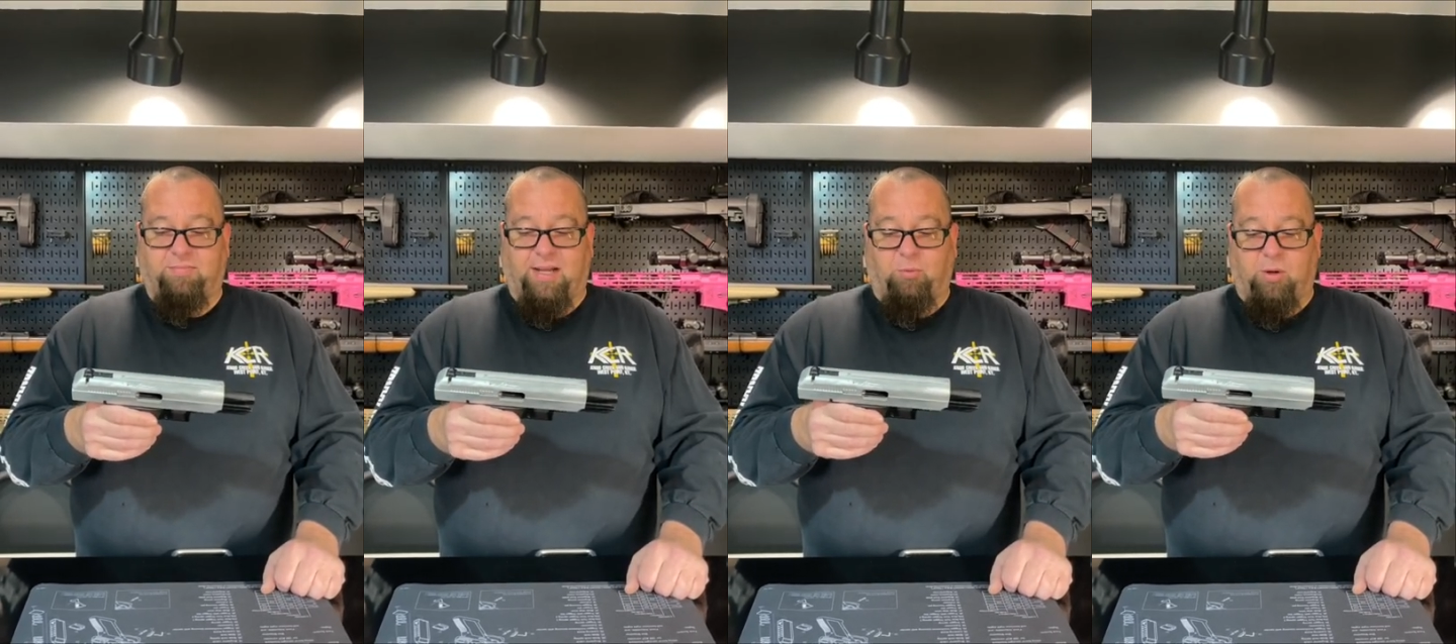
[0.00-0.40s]

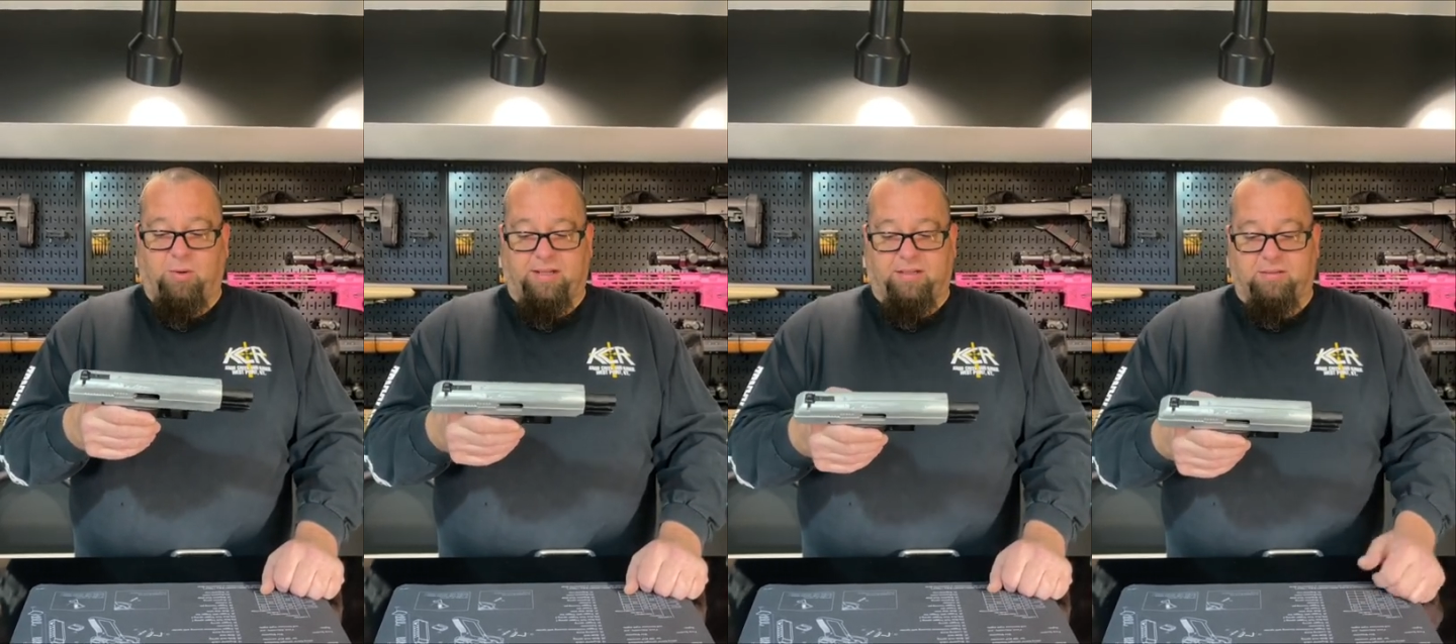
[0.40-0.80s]
Hi-Point
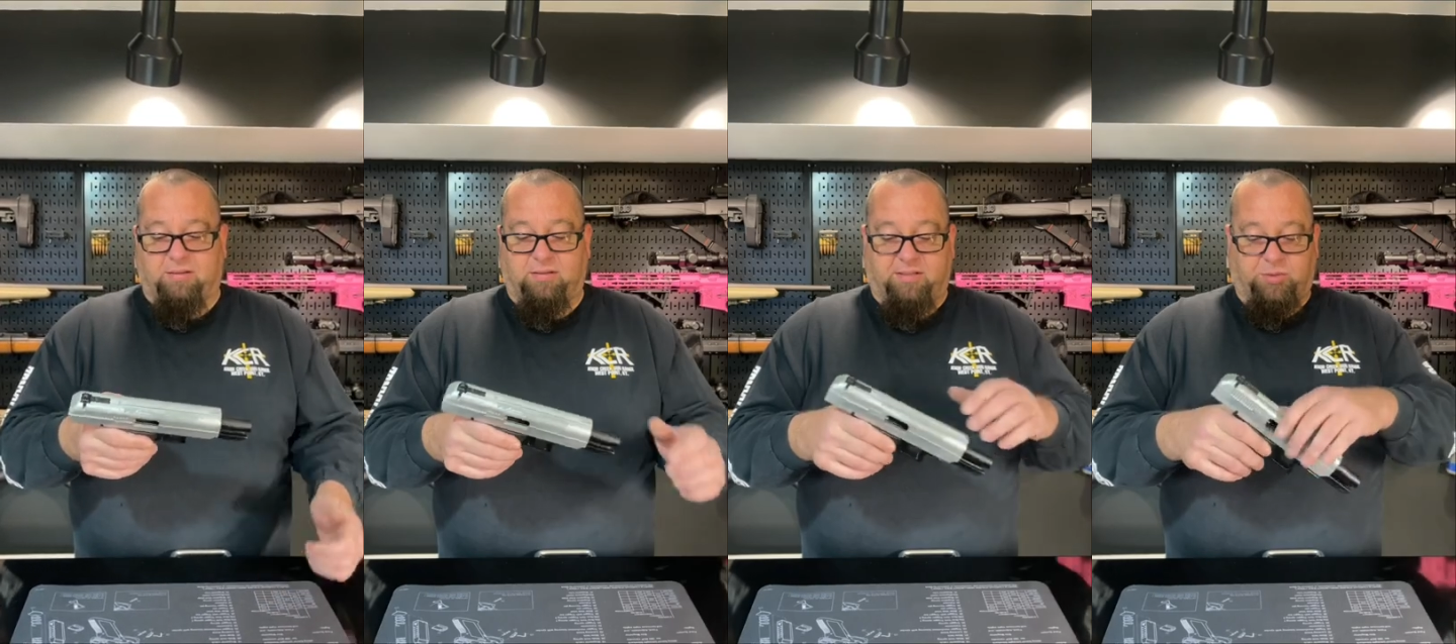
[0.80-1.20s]
we did.
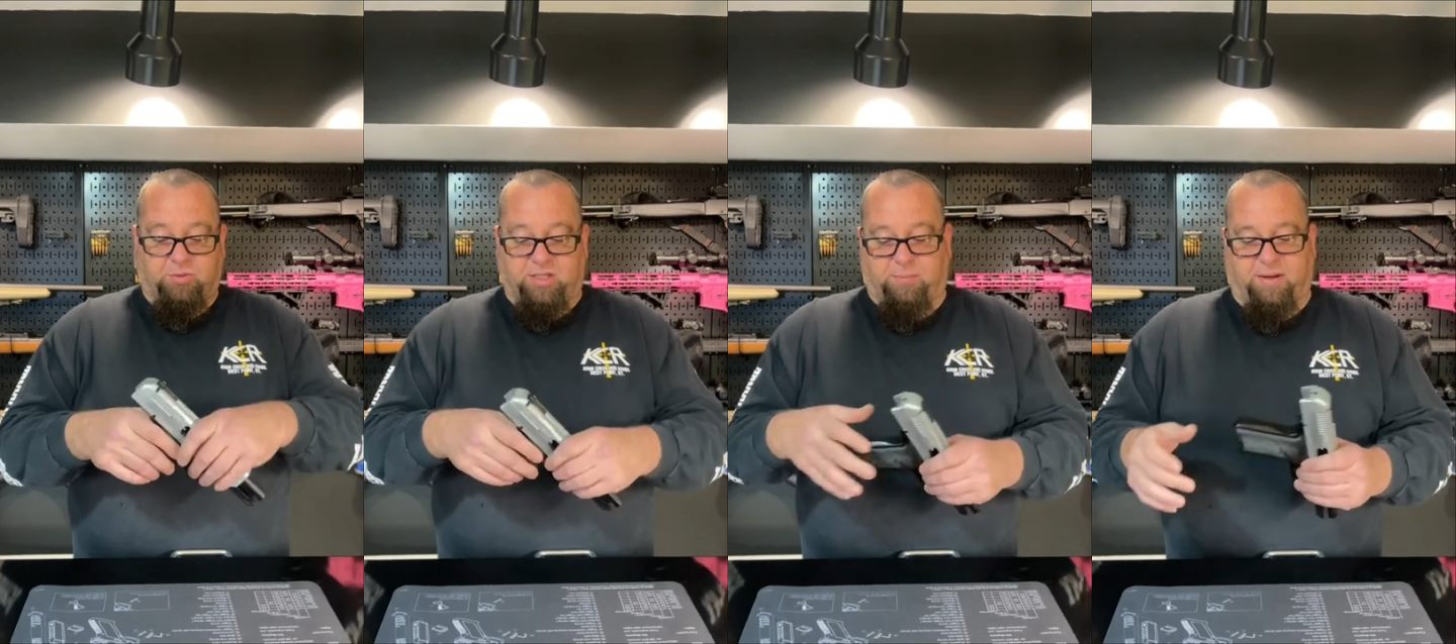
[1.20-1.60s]
This
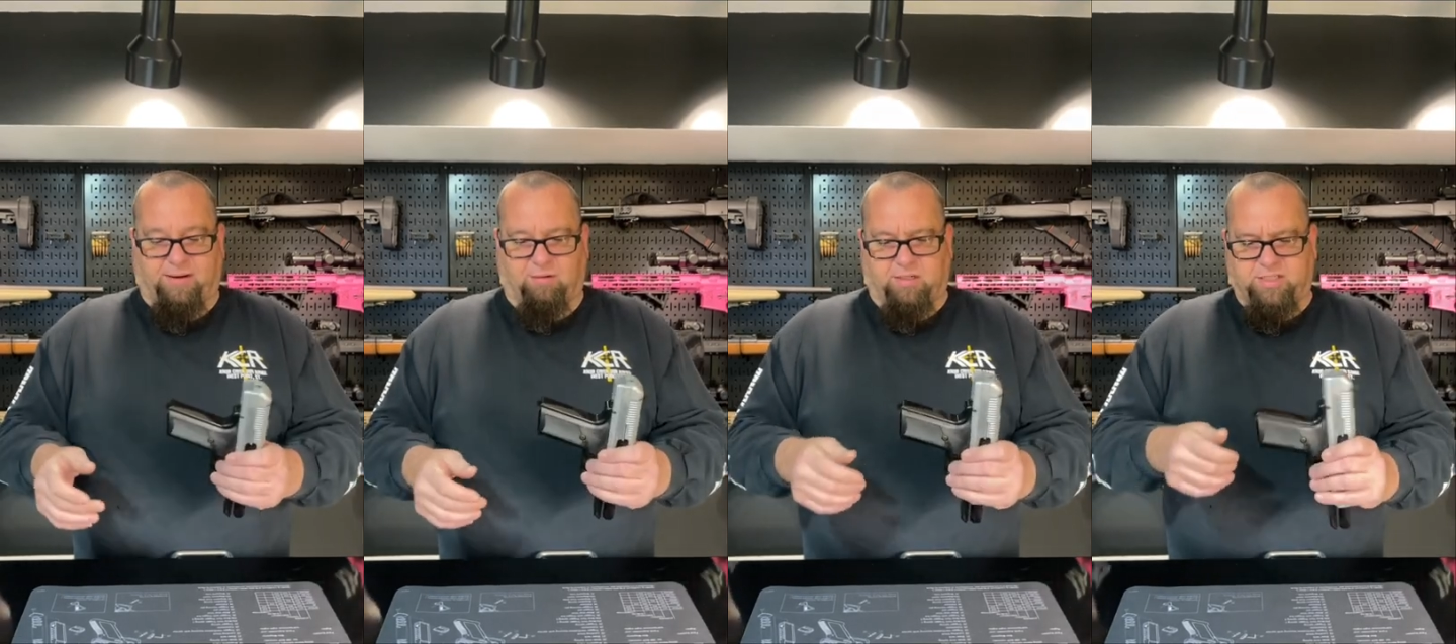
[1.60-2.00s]
one's got a
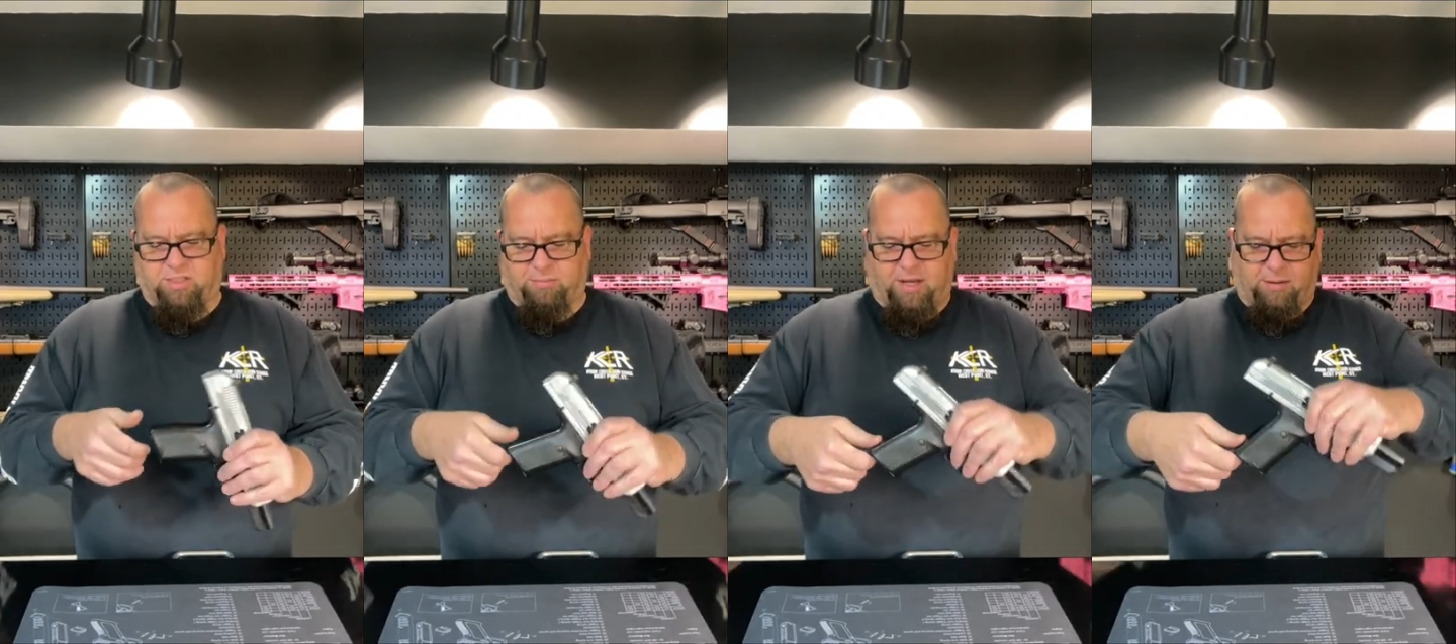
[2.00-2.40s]
mag release
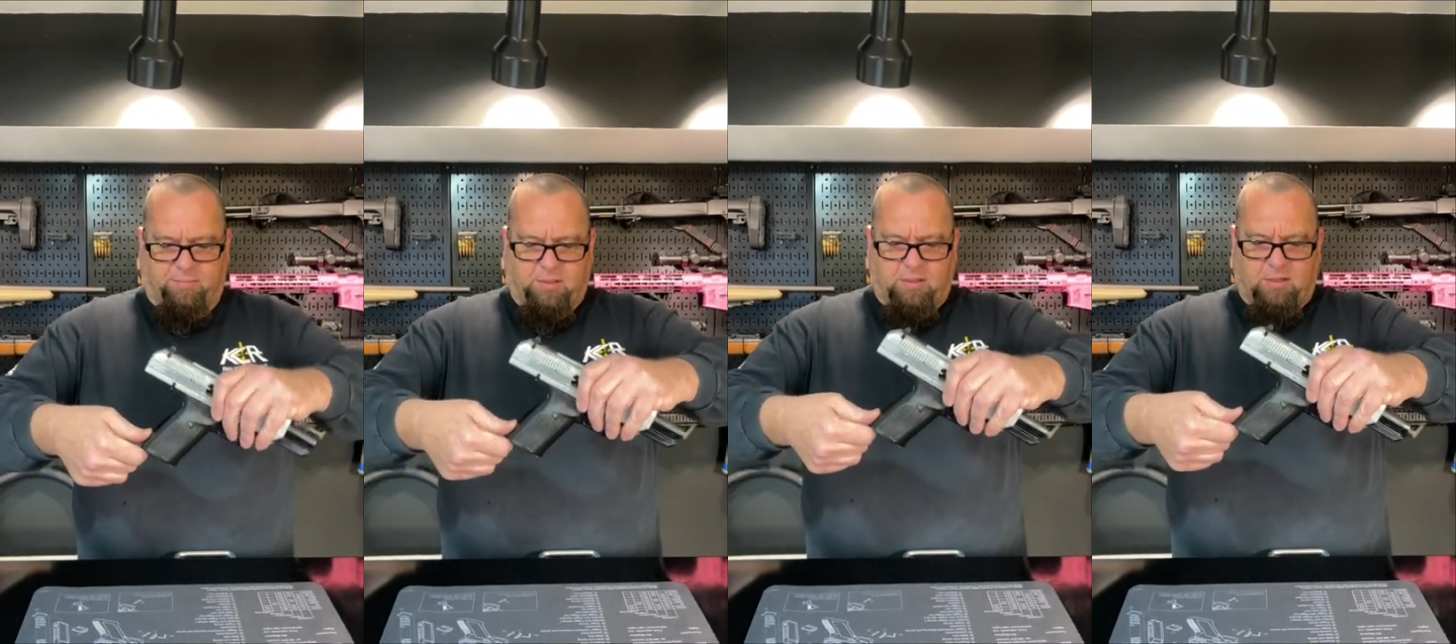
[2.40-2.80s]
on the bottom,